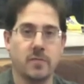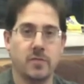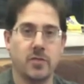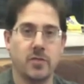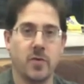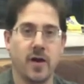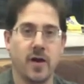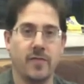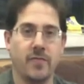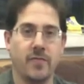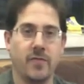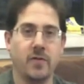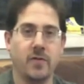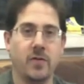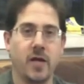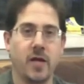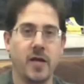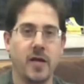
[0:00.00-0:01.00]
so I
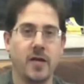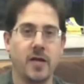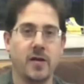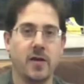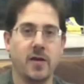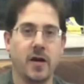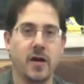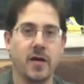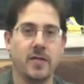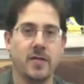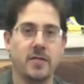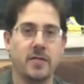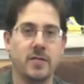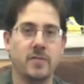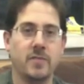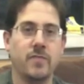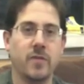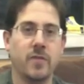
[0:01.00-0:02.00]
feel like I
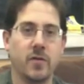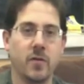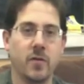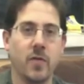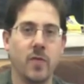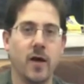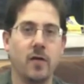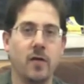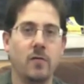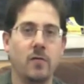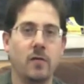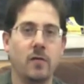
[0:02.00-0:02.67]
did fairly well.